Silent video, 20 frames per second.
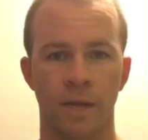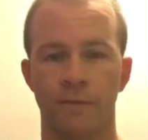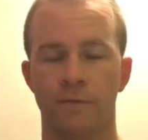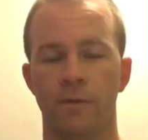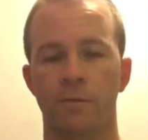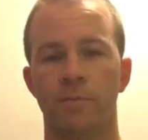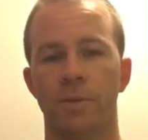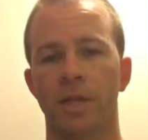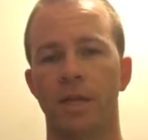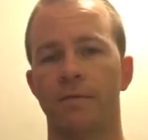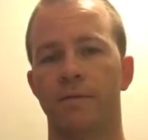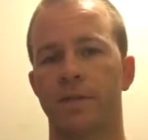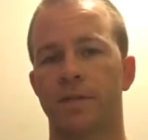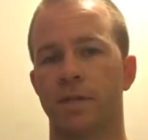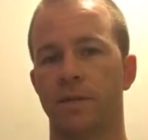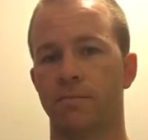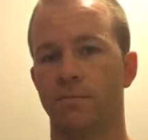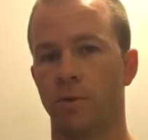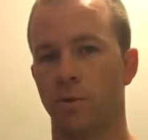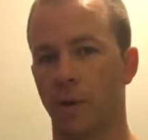if you believe it's
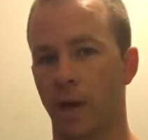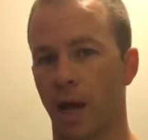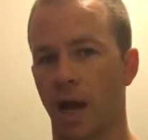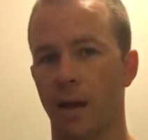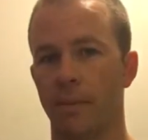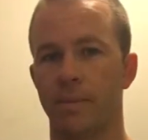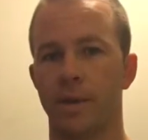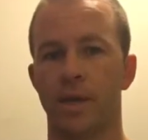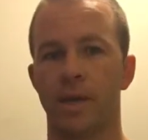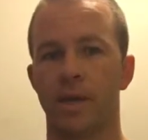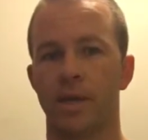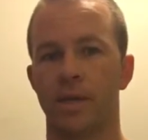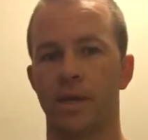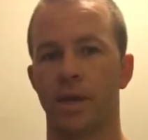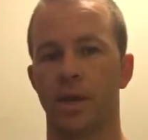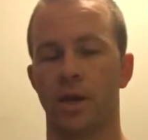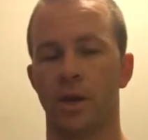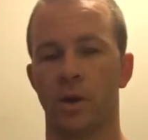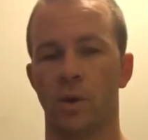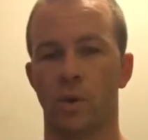in Muhammad
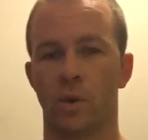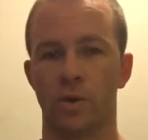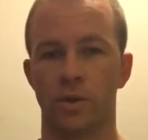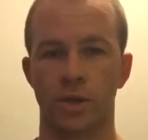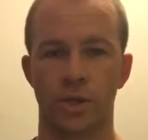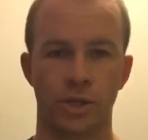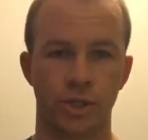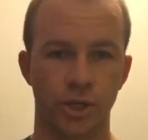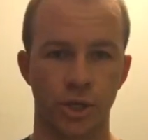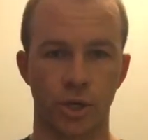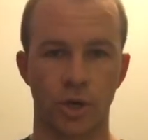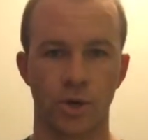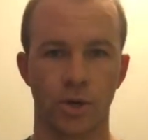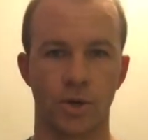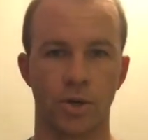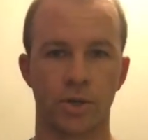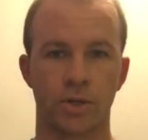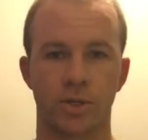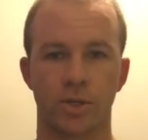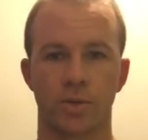or the
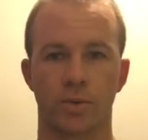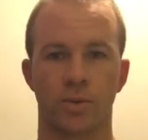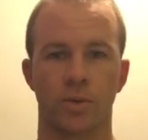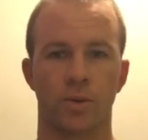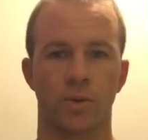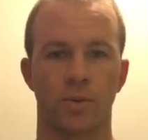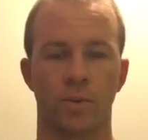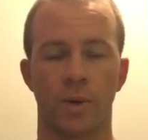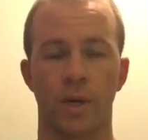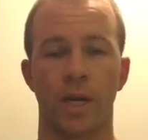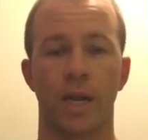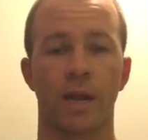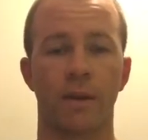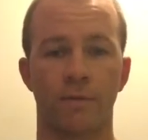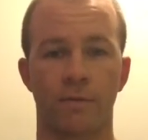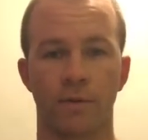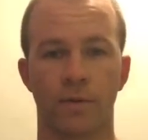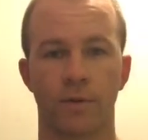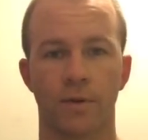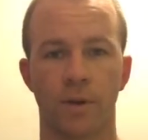church or
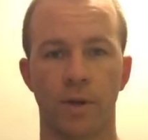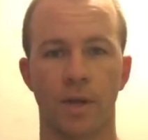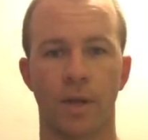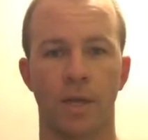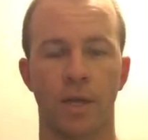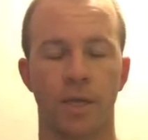whatever,